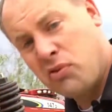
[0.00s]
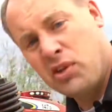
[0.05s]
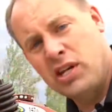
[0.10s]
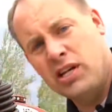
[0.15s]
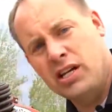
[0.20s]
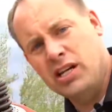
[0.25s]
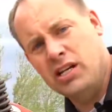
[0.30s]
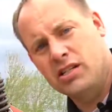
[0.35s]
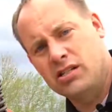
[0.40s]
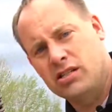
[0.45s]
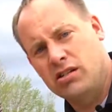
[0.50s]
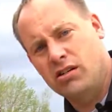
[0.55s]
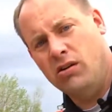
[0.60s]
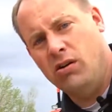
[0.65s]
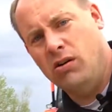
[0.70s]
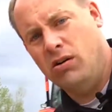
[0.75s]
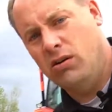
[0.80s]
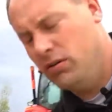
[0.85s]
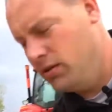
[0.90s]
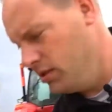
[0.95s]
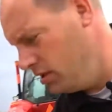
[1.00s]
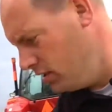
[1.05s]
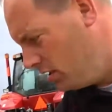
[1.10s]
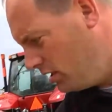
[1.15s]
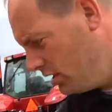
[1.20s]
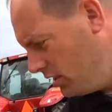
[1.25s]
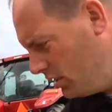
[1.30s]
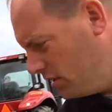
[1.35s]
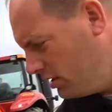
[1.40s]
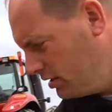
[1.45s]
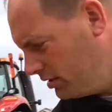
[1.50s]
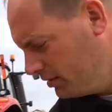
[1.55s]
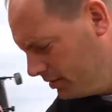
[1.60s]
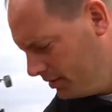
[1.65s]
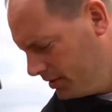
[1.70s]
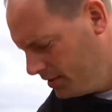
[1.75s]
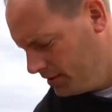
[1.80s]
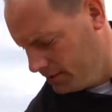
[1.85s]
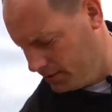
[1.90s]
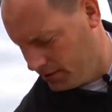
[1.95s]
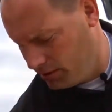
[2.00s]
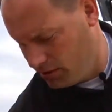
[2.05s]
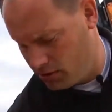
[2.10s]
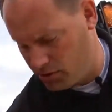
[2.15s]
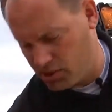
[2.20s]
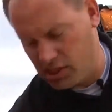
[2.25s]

thing is, you know, your